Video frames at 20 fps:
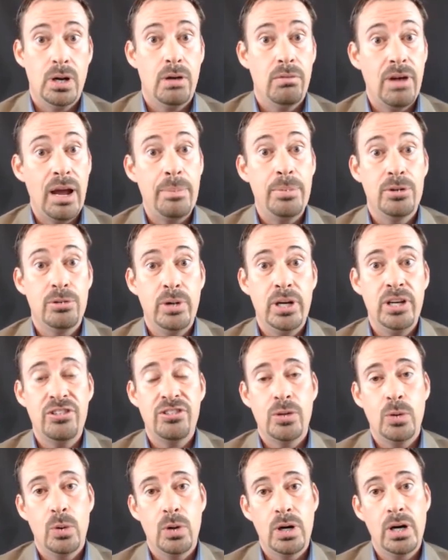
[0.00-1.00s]
A rapid
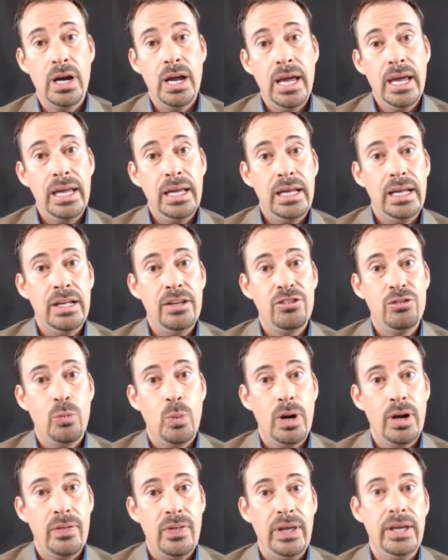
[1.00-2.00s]
rescore is
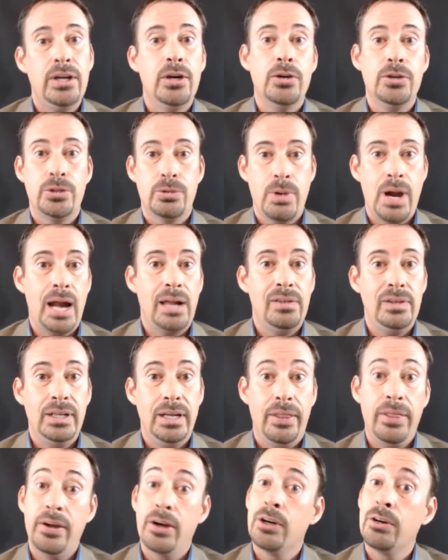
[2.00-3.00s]
where they go directly
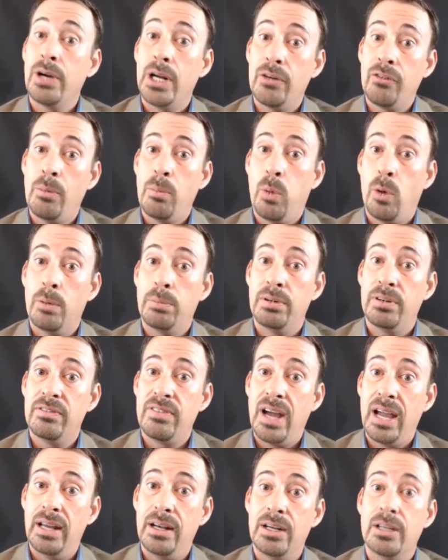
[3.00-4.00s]
to their credit report
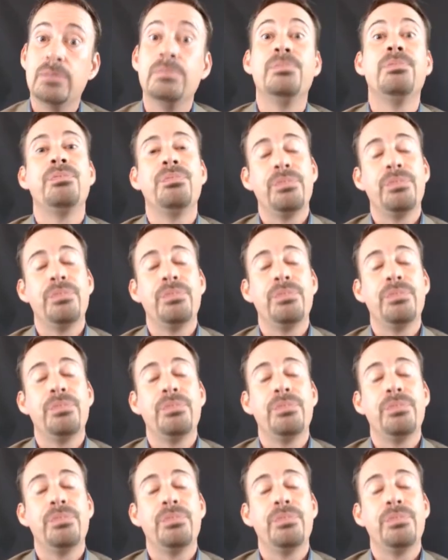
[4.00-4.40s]
provider.